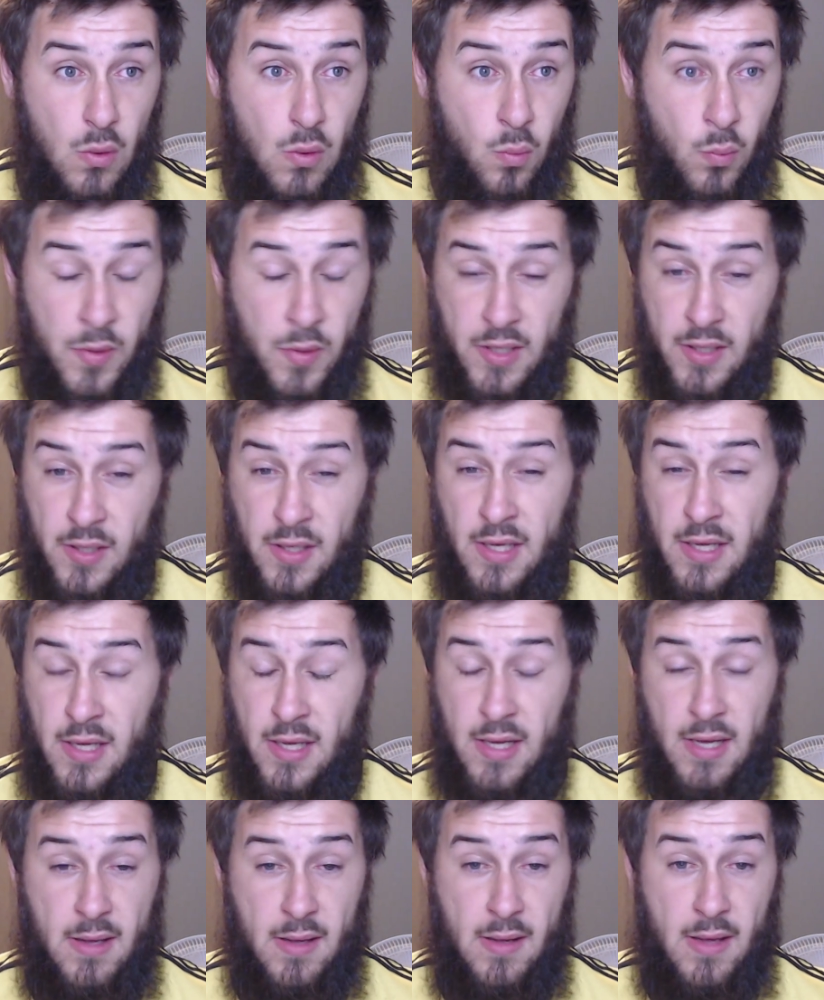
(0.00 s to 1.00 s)
where
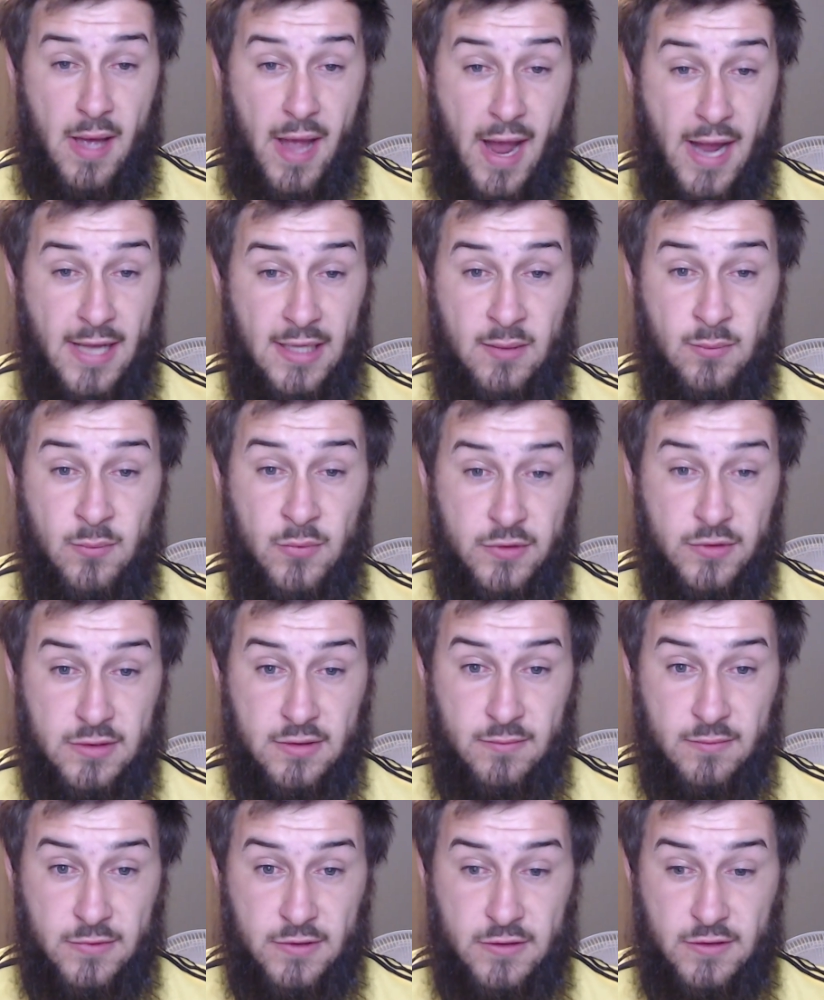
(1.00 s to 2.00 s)
hating
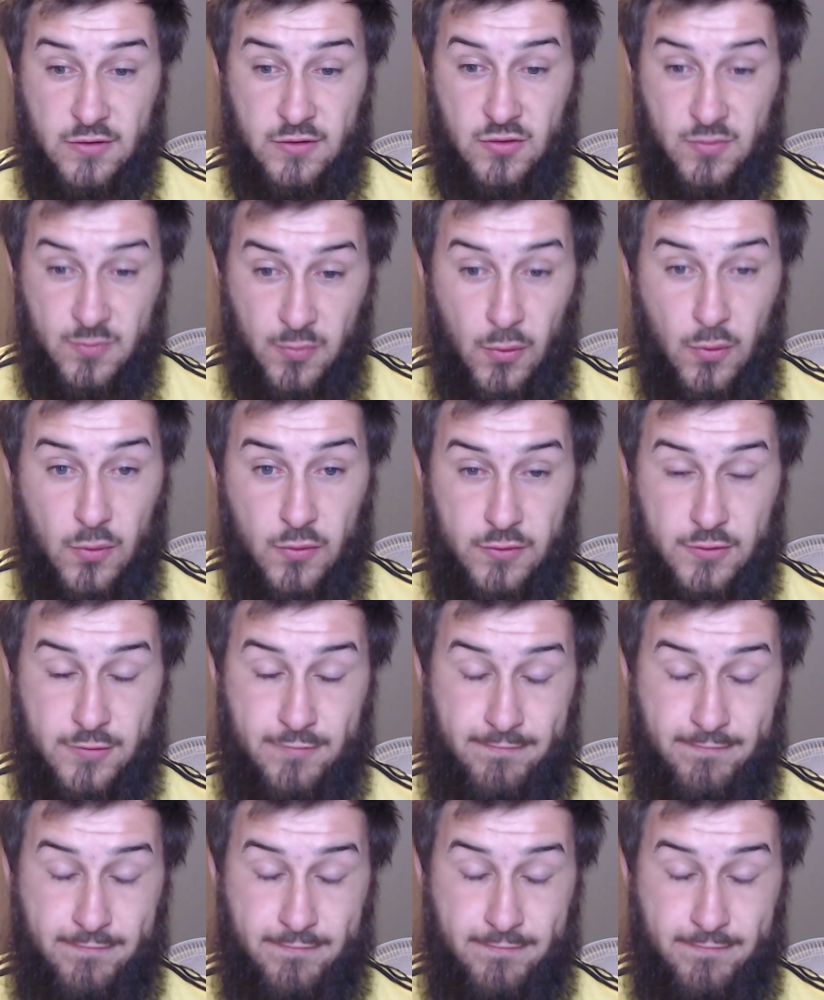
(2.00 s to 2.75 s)
Muslims is a sport